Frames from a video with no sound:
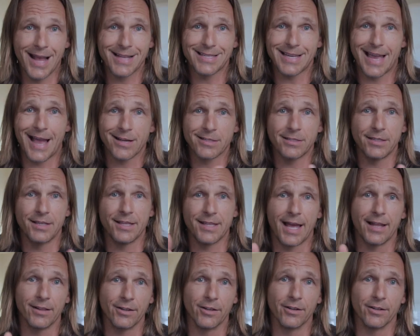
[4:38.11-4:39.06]
that's actually
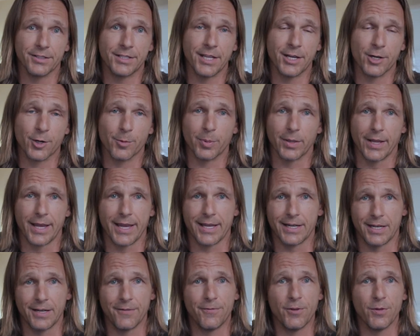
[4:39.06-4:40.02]
that little dinner plate.
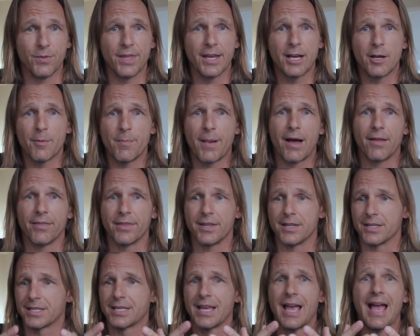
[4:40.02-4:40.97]
And if you think about
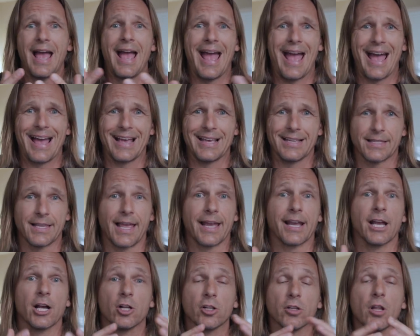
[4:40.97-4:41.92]
this as
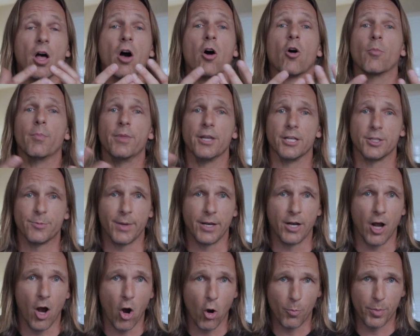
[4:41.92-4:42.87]
like a globe that's
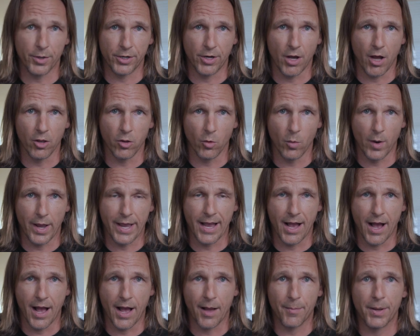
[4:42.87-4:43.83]
been opened all the way
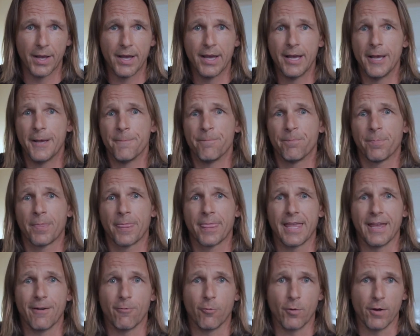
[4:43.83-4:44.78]
up,
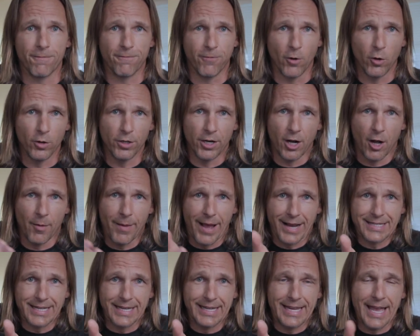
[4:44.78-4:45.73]
if we fold it all
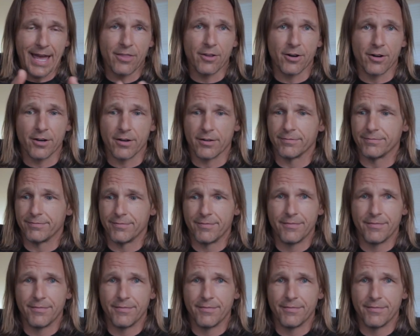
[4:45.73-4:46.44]
back together,